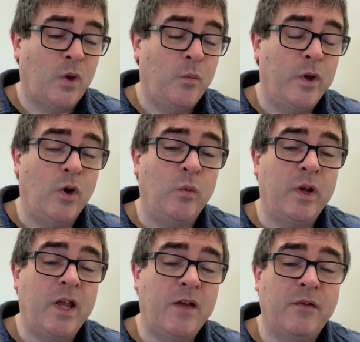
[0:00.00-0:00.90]
We
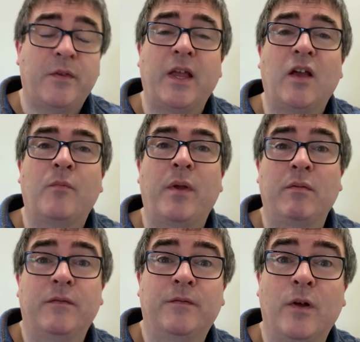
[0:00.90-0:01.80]
only ever think of
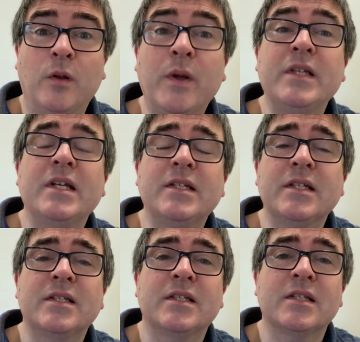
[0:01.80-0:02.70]
people following
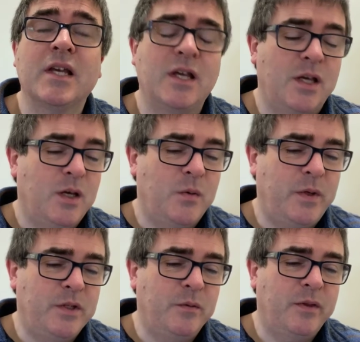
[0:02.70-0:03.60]
Jesus.
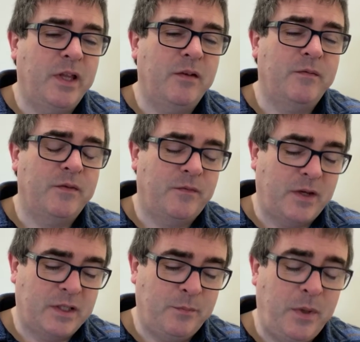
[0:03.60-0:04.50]
We don't think of the
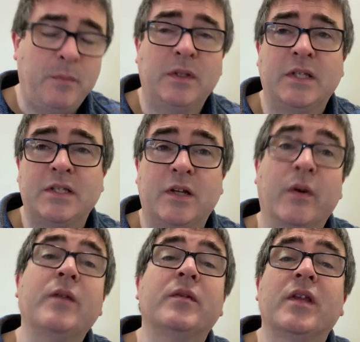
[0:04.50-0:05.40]
fact that people
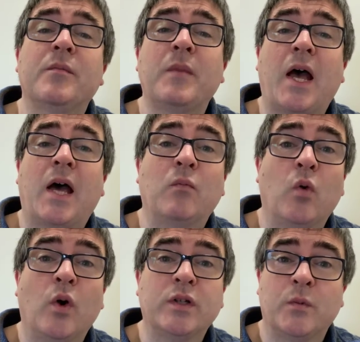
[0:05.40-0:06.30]
disagreed with him and
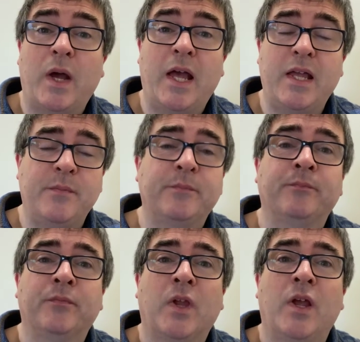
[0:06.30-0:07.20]
walked away.
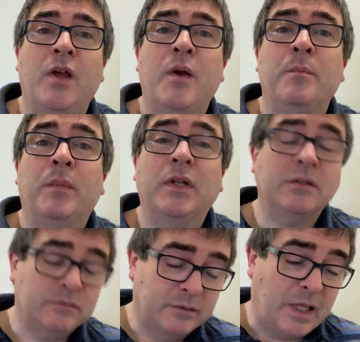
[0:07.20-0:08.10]
But
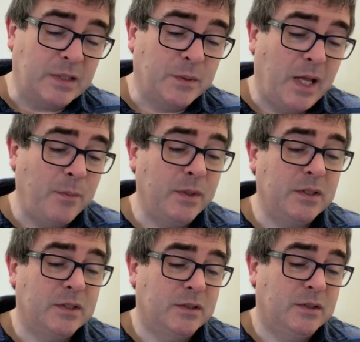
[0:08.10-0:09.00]
that's what
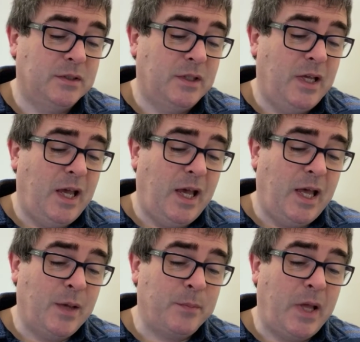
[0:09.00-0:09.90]
happened.
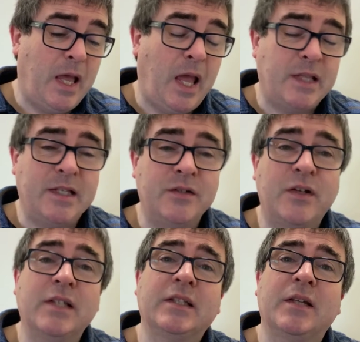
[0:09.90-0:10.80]
It's
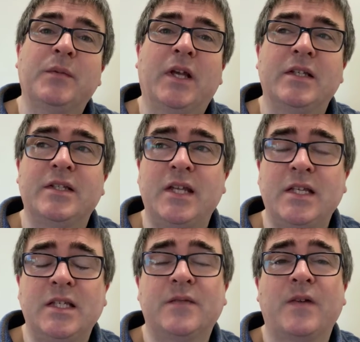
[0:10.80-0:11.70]
interesting because
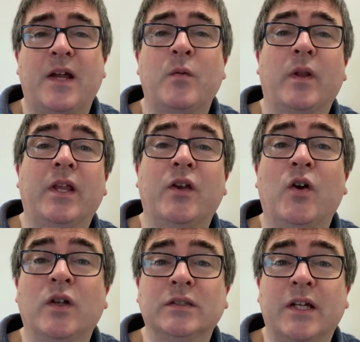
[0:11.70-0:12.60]
Jesus very quickly
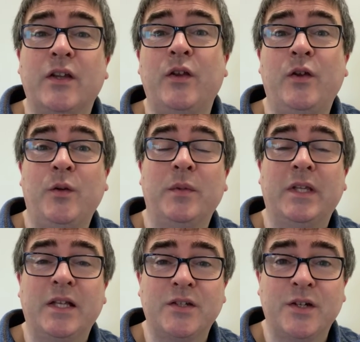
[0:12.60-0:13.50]
calls out human
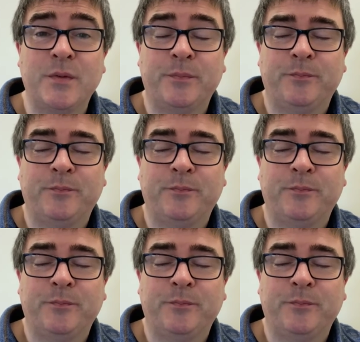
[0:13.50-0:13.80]
nature.